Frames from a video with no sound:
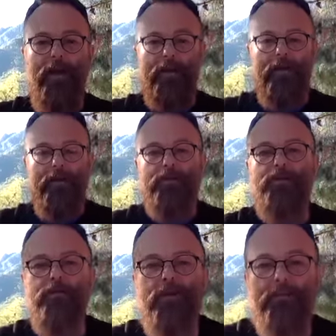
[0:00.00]
I'd like to
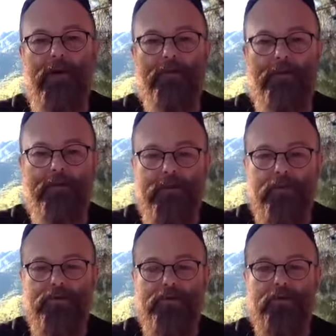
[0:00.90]
talk about the
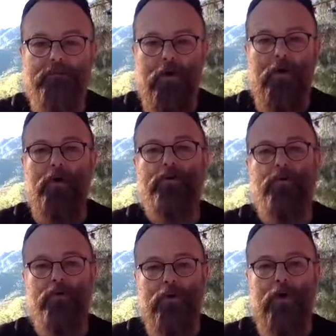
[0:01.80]
notion of on
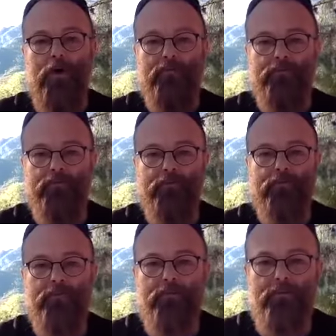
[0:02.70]
or off
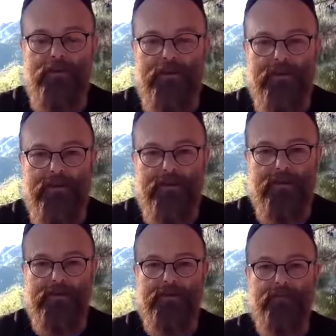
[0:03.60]
with
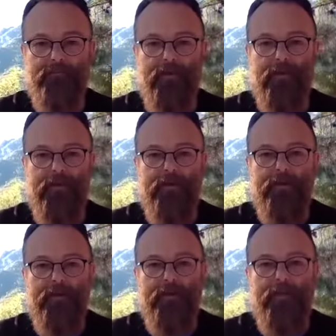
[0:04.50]
tinnitus.
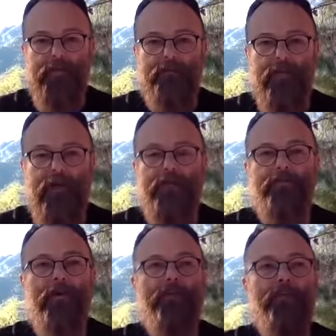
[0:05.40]
It's
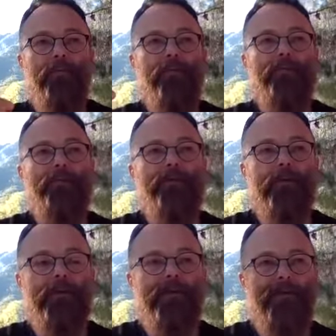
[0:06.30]
very important to
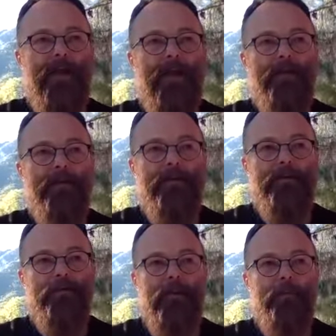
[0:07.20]
understand
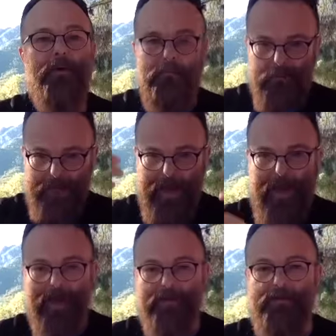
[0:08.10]
that when we're
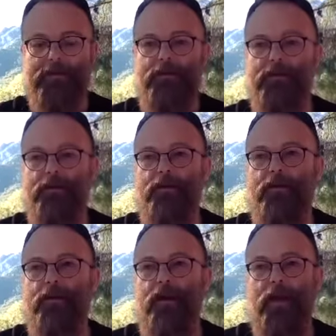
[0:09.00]
relaxed,
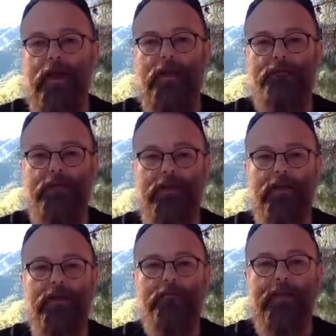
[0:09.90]

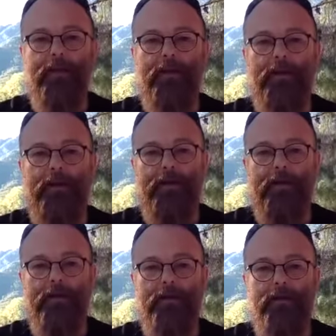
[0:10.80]
everything can be
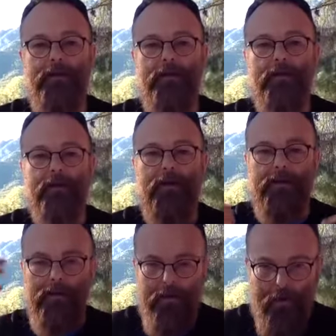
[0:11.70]
clearly
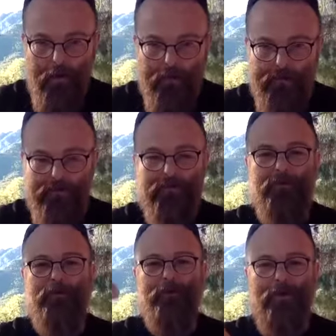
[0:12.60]
either on
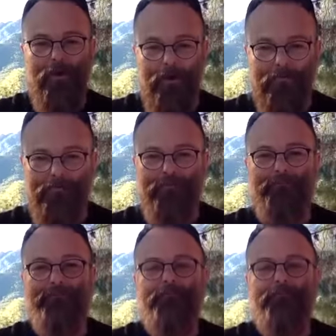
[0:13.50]
or off.